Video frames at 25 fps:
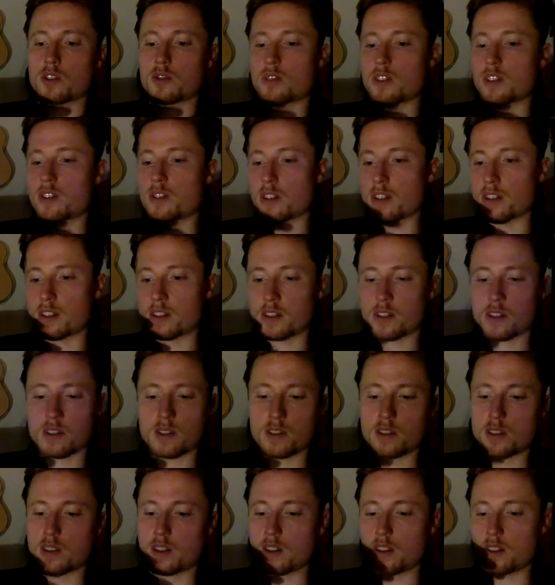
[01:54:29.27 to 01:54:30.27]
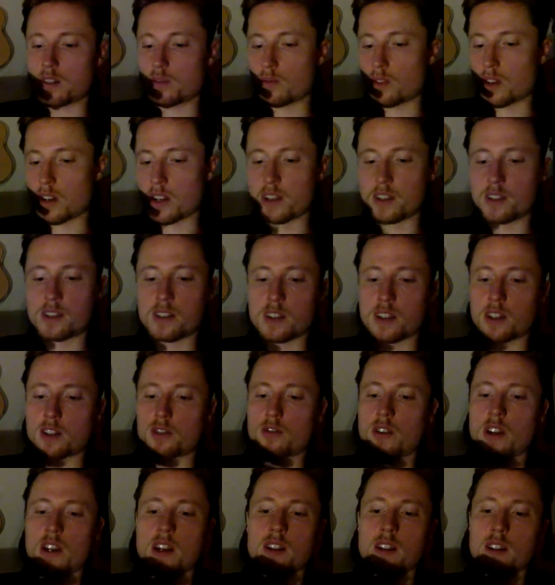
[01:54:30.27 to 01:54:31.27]
You're releasing
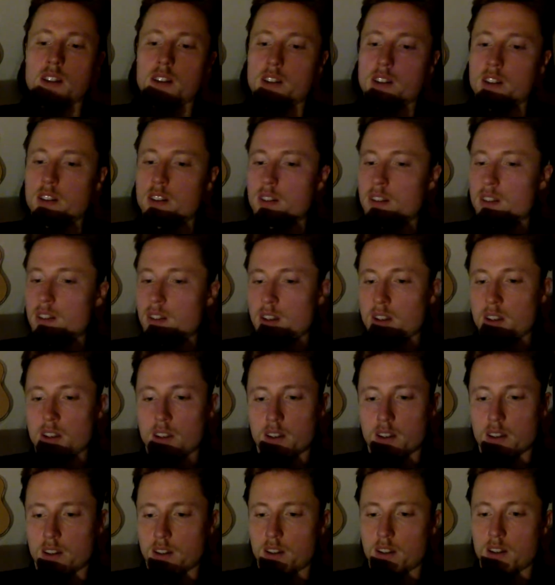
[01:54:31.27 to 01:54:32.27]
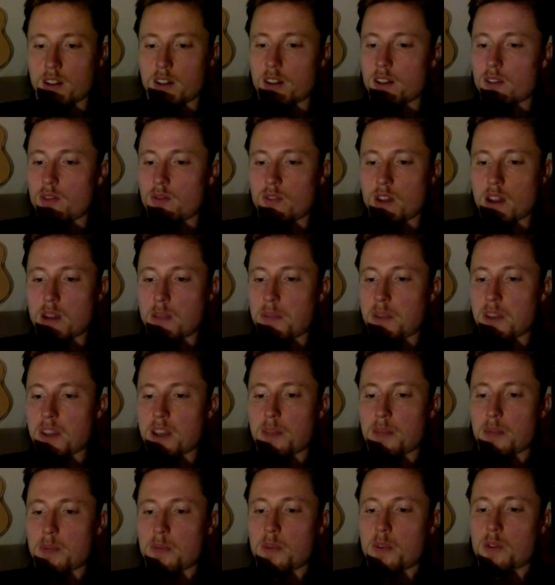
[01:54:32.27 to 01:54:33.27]
adrenaline, ramping
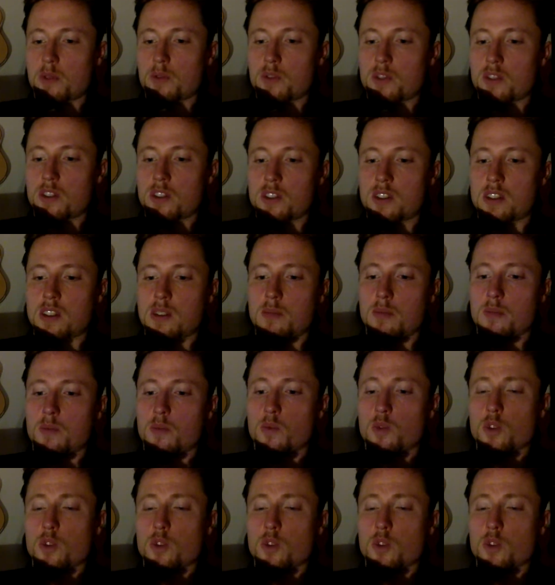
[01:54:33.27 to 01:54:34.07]
up immune system.